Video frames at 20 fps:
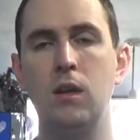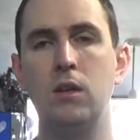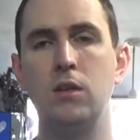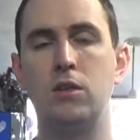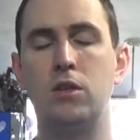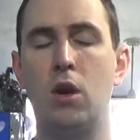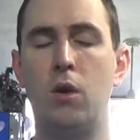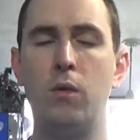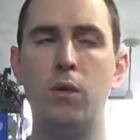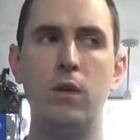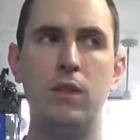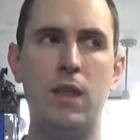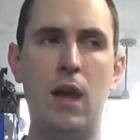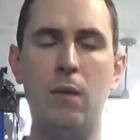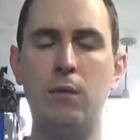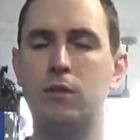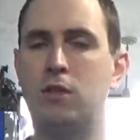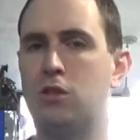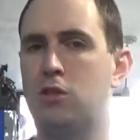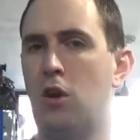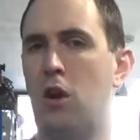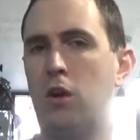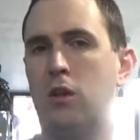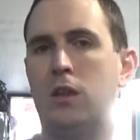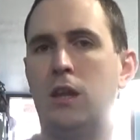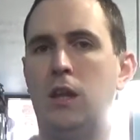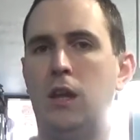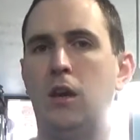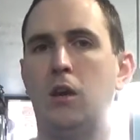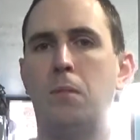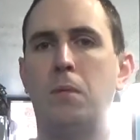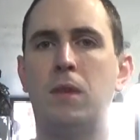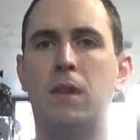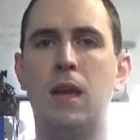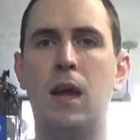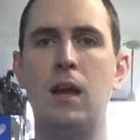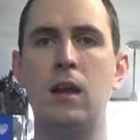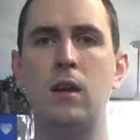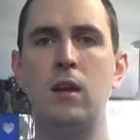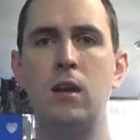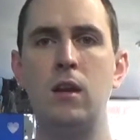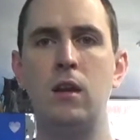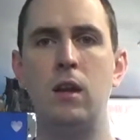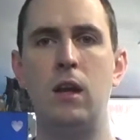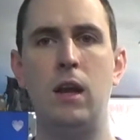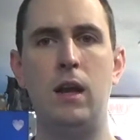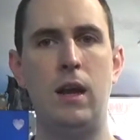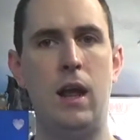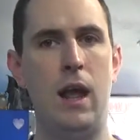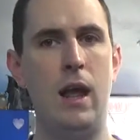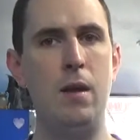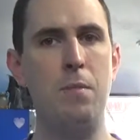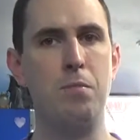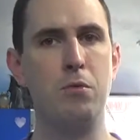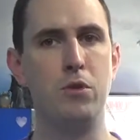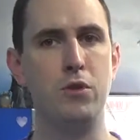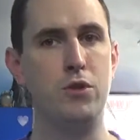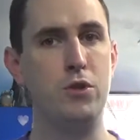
So that would start the year, but then in April,